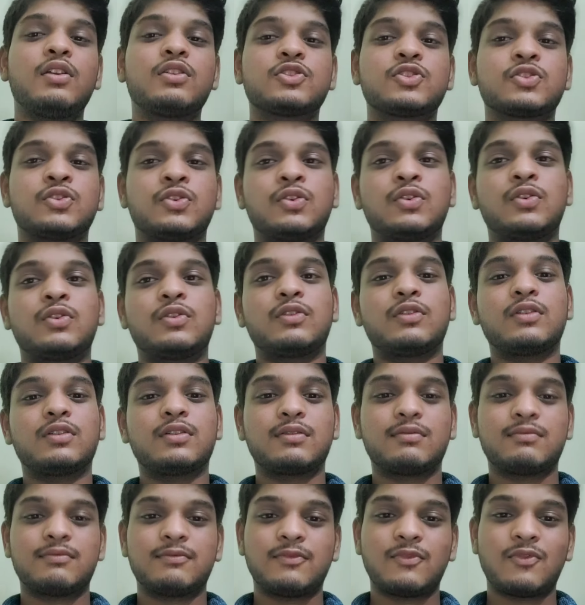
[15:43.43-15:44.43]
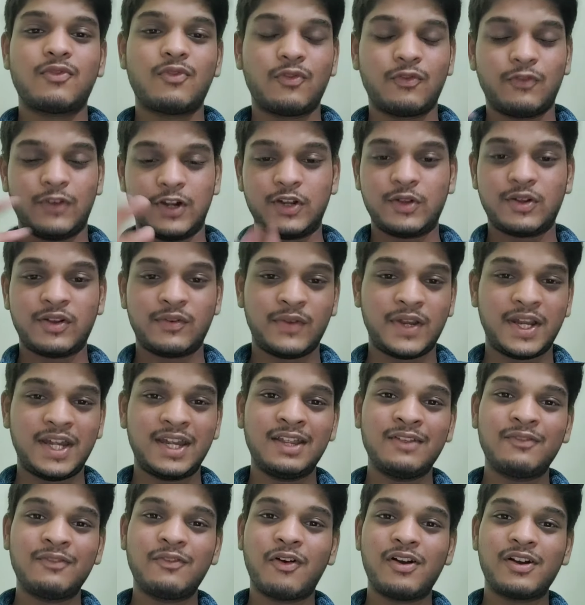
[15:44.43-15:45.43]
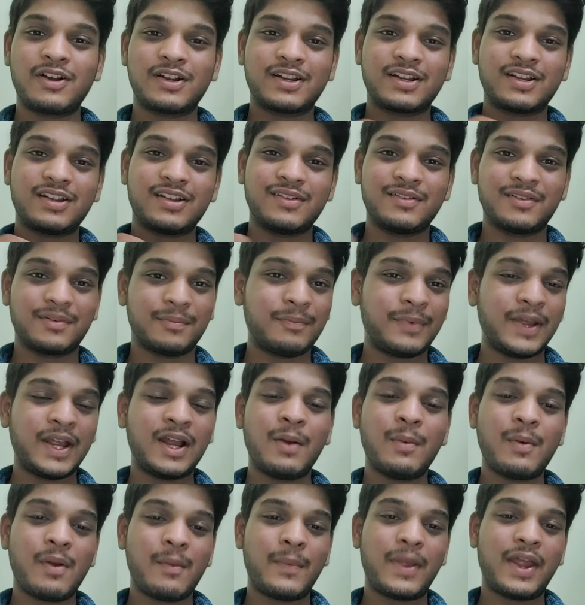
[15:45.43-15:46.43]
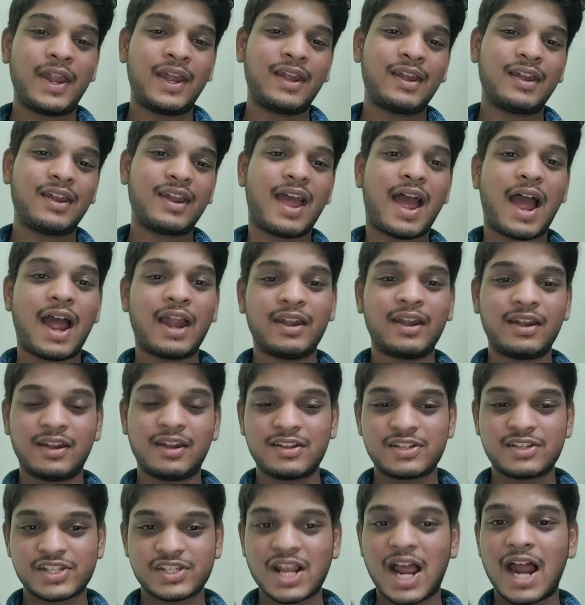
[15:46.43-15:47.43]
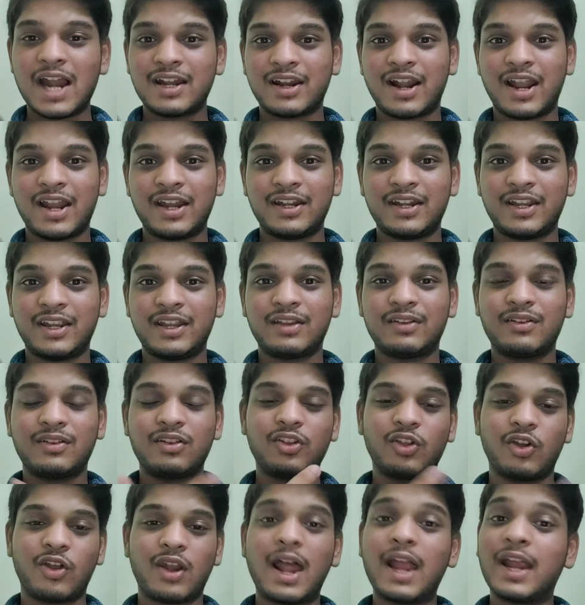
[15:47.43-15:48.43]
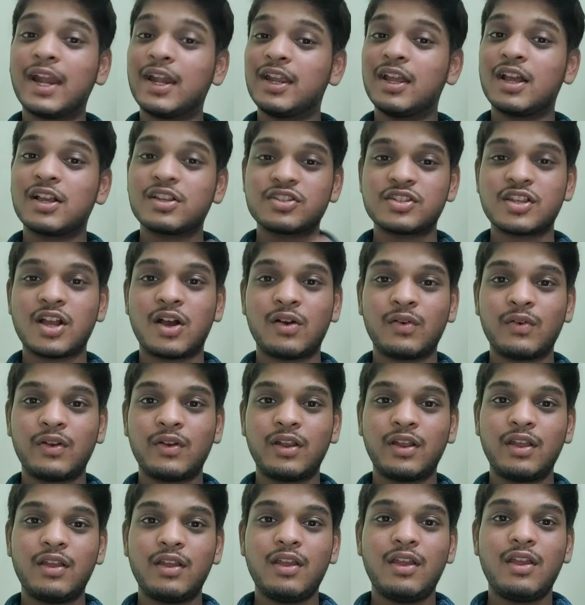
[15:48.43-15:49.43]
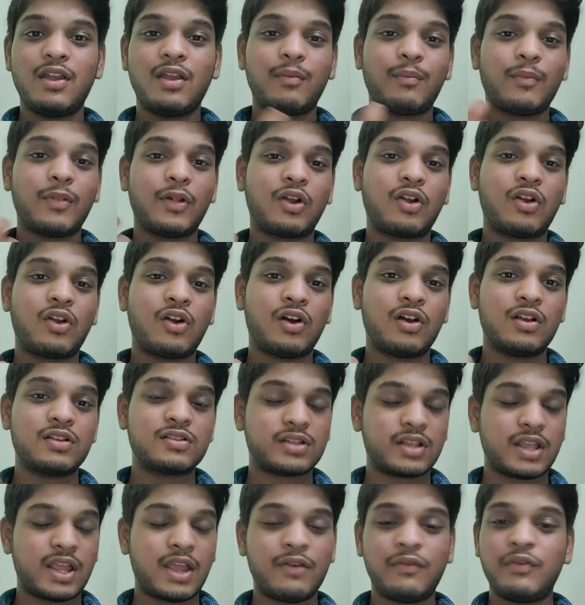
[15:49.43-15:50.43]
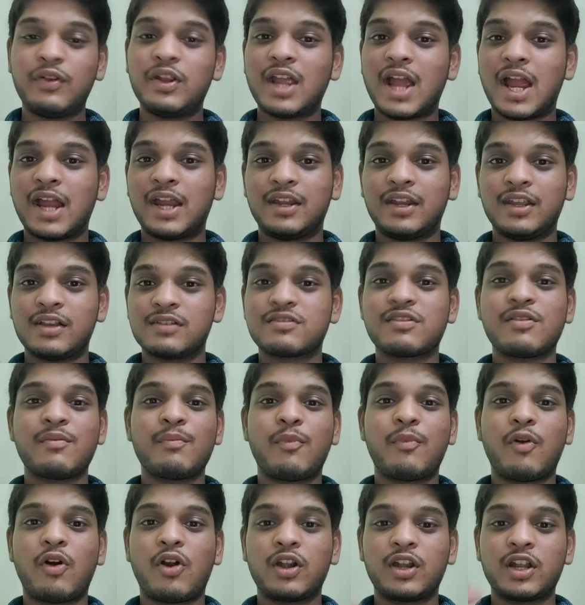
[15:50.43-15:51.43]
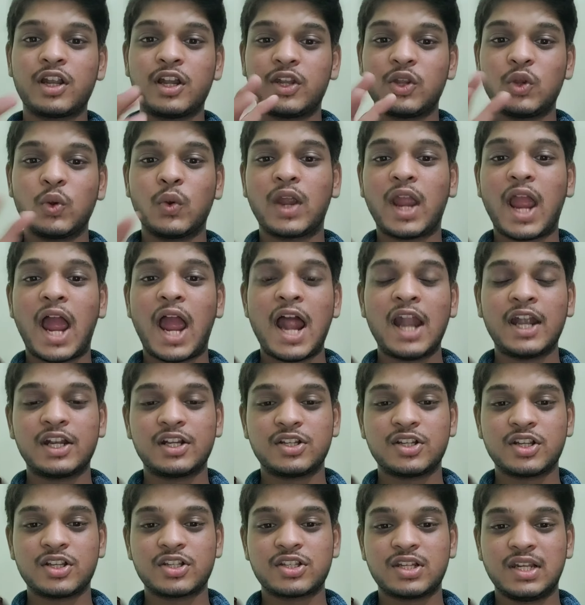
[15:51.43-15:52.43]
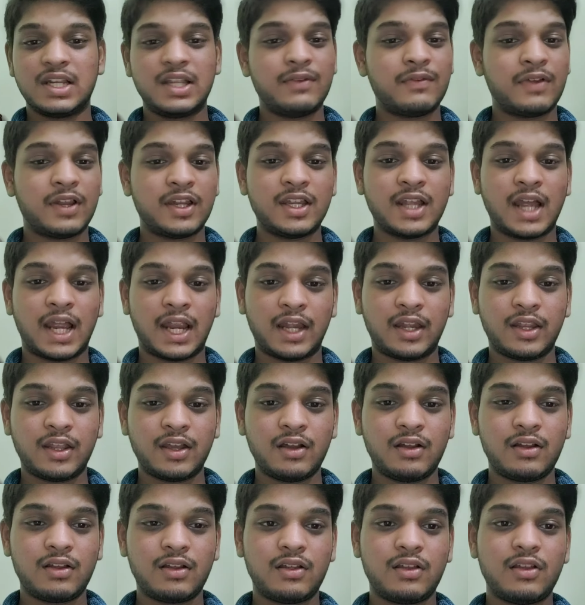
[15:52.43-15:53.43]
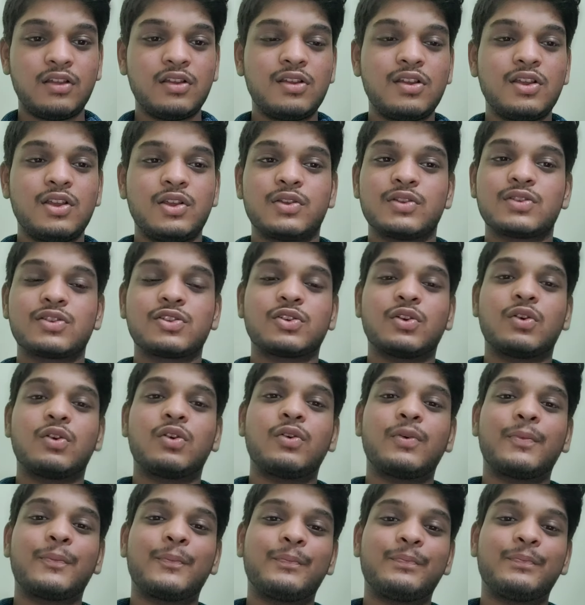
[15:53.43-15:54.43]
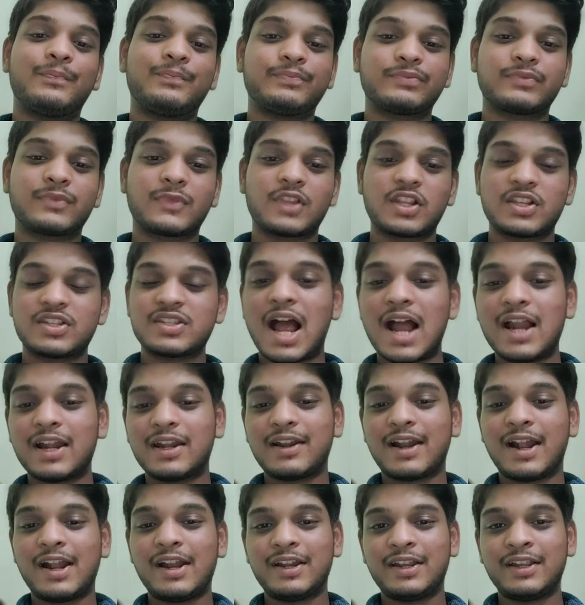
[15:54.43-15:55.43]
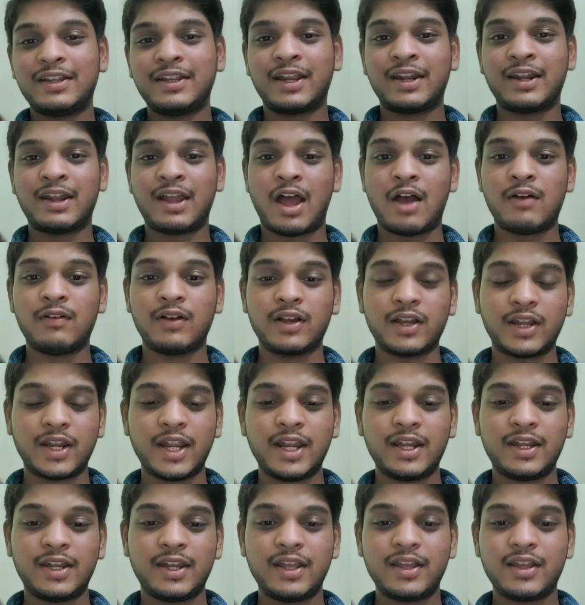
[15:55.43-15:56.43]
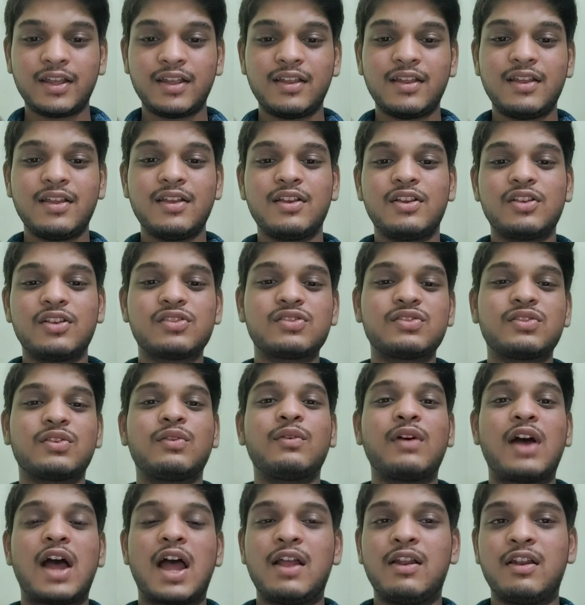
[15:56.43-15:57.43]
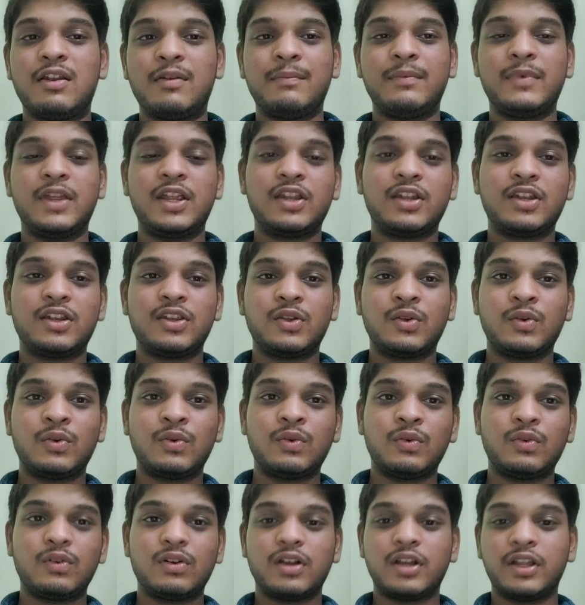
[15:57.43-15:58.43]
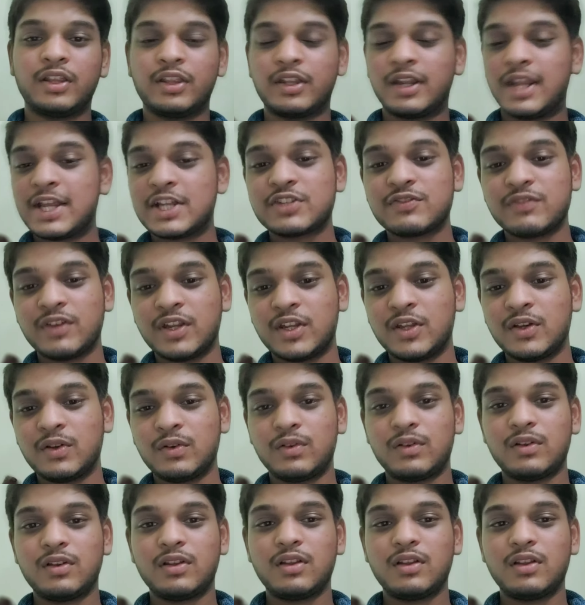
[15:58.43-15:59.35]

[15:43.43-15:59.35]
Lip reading: So what are you waiting for? Pick up a pen and start writing your ideas down, because every idea is important. You can't just leave any idea. So start writing and have a great day. So I'll meet you in the next video,